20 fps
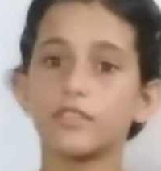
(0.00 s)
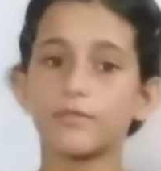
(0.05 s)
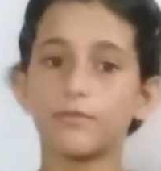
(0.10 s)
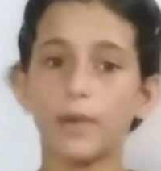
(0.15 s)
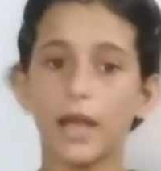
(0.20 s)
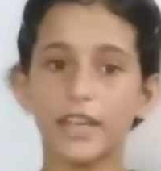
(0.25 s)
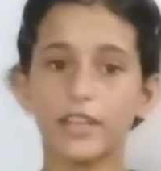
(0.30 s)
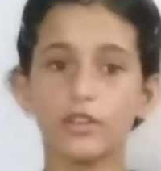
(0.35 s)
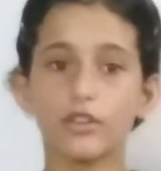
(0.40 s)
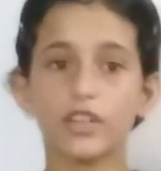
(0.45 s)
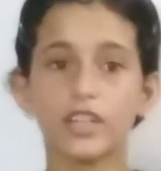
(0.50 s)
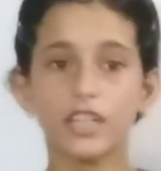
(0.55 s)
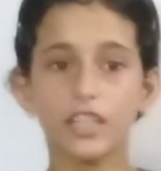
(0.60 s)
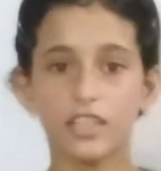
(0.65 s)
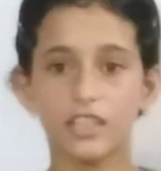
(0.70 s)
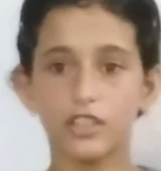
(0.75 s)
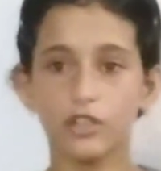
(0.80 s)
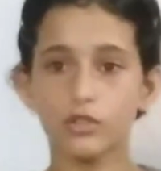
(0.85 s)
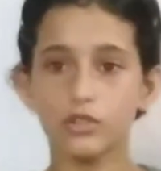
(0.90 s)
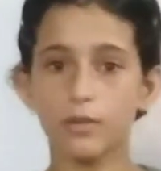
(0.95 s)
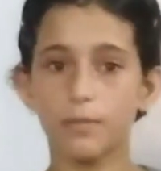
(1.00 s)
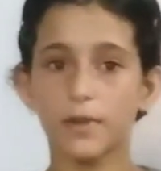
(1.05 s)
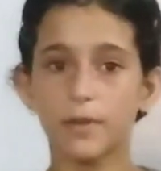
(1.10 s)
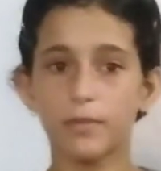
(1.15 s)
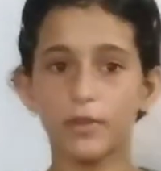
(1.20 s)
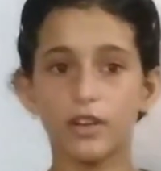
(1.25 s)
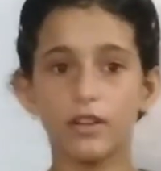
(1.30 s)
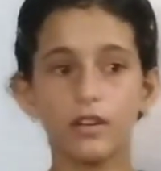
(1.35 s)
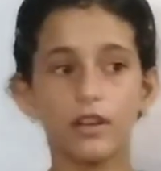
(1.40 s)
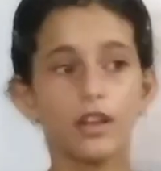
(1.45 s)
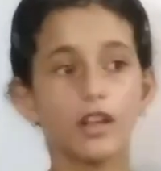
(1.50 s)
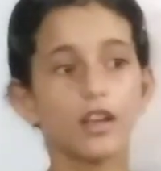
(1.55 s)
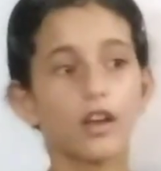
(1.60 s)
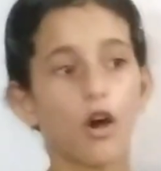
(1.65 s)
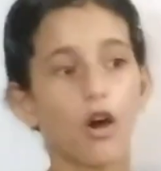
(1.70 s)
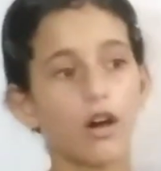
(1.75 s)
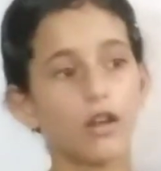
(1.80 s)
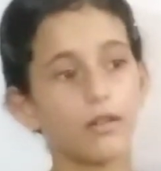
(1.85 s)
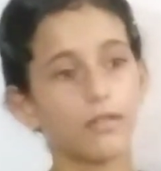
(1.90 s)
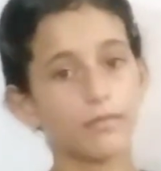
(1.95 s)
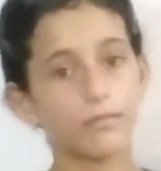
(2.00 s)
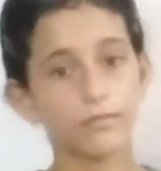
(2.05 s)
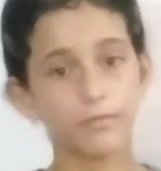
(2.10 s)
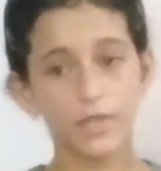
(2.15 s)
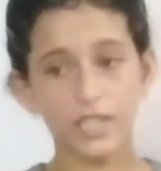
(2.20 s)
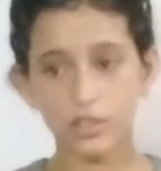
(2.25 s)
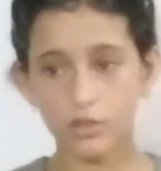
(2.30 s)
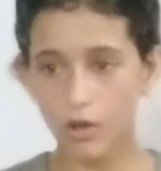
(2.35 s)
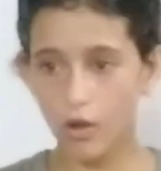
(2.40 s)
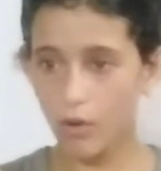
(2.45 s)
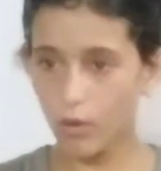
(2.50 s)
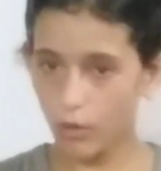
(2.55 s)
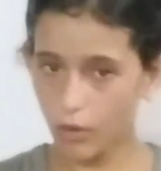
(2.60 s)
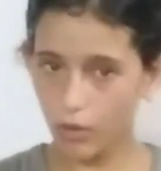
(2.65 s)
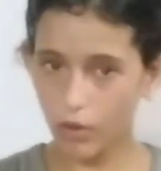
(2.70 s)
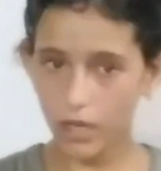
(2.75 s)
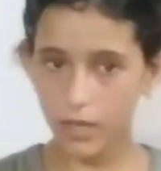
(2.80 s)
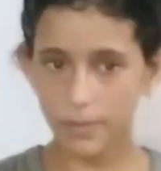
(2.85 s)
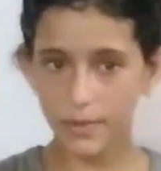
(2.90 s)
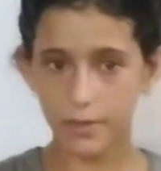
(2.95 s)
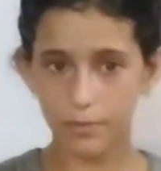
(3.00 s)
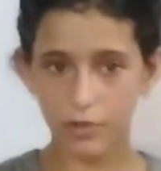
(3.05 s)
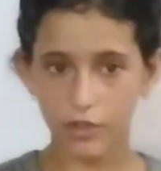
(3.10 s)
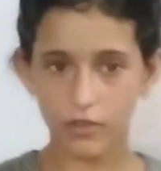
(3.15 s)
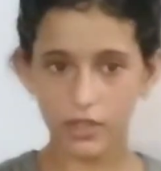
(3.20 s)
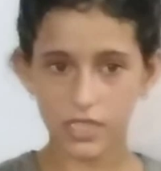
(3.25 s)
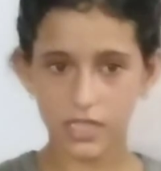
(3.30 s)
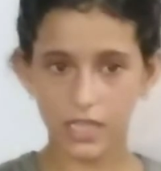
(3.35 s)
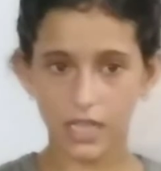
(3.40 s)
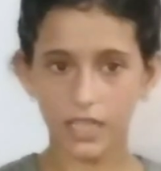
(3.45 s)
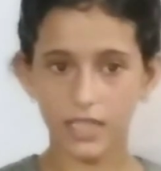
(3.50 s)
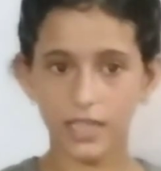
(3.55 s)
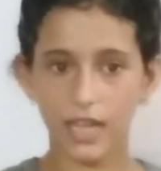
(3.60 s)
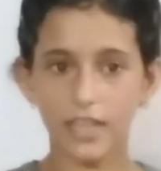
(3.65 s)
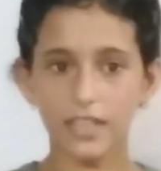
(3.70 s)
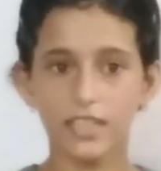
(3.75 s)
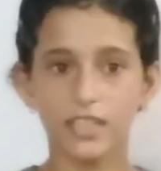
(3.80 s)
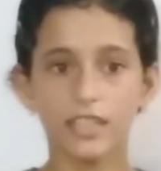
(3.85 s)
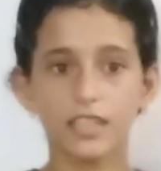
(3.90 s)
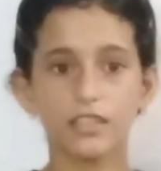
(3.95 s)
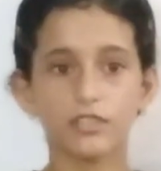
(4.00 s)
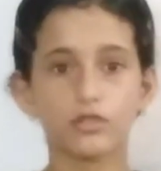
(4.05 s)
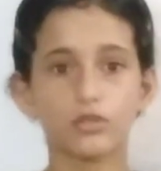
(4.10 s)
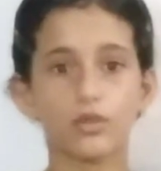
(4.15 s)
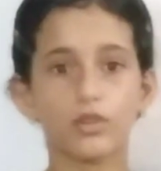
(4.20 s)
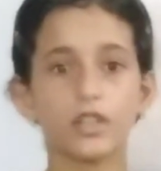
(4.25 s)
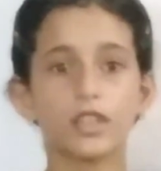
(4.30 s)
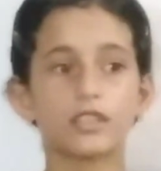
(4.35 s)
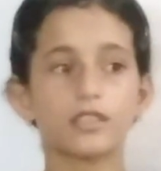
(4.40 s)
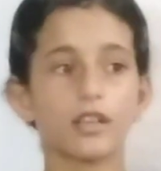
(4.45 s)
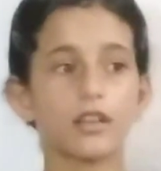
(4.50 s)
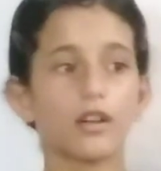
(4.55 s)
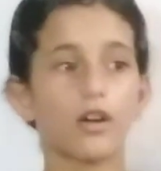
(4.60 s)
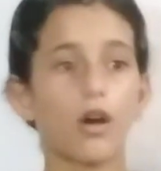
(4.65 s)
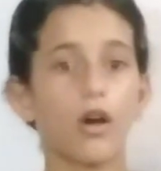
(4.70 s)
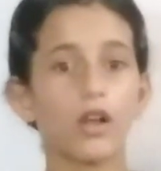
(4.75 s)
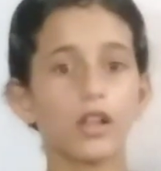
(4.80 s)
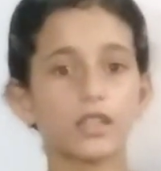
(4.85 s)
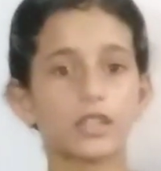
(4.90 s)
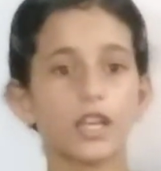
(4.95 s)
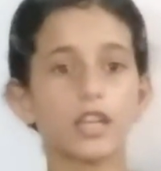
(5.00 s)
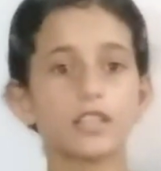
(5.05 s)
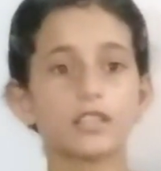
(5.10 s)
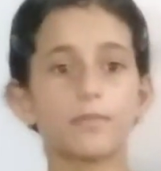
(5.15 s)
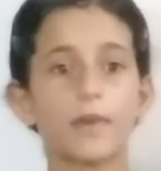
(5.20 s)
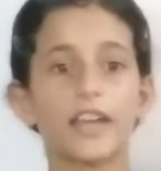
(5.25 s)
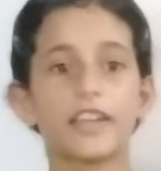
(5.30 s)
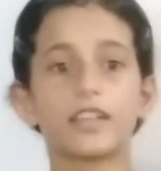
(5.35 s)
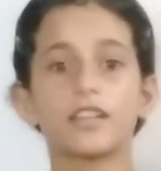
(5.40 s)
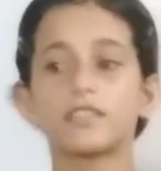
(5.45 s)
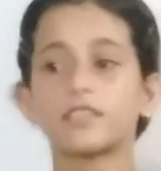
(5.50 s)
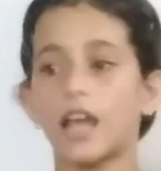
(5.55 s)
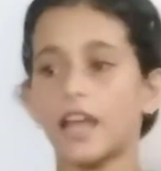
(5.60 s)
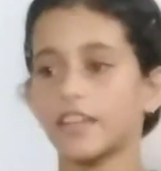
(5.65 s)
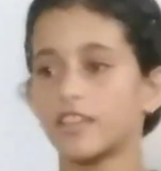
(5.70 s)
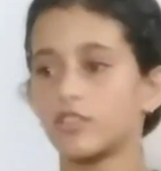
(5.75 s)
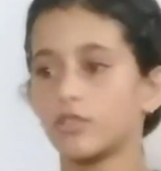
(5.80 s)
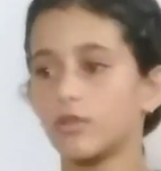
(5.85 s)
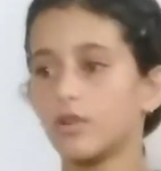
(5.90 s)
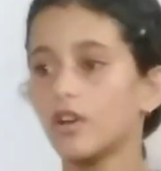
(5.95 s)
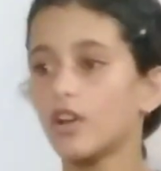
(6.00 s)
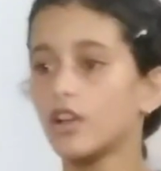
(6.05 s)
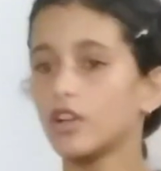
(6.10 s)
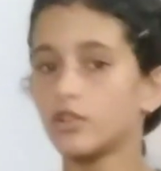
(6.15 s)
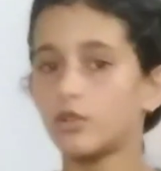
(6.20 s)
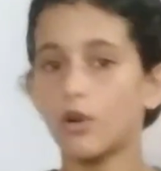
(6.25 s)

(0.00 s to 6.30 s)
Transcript: by your EQ, so people all people are saying that he is doing all things by his IQ.